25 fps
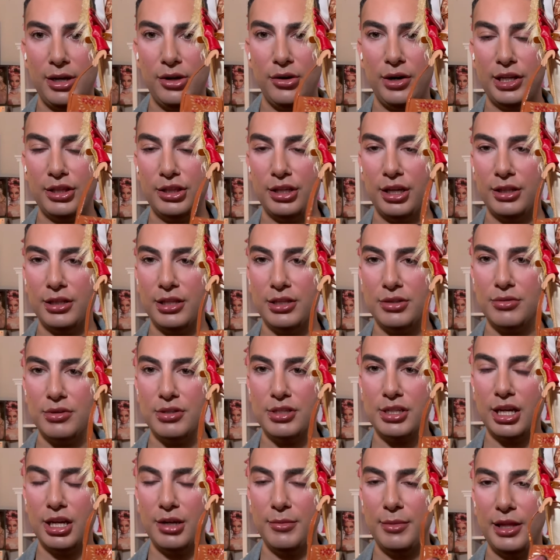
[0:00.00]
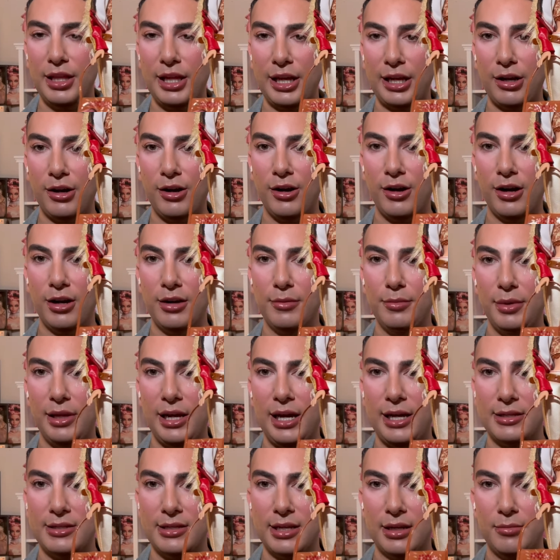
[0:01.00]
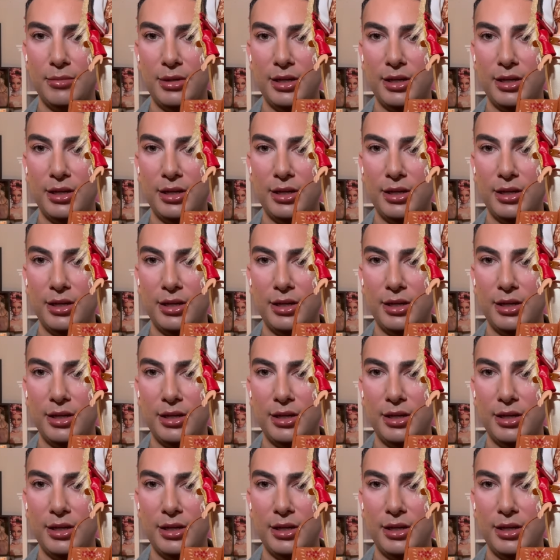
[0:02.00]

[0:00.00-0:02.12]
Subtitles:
Oh, I thought this was going to be like a hard plastic,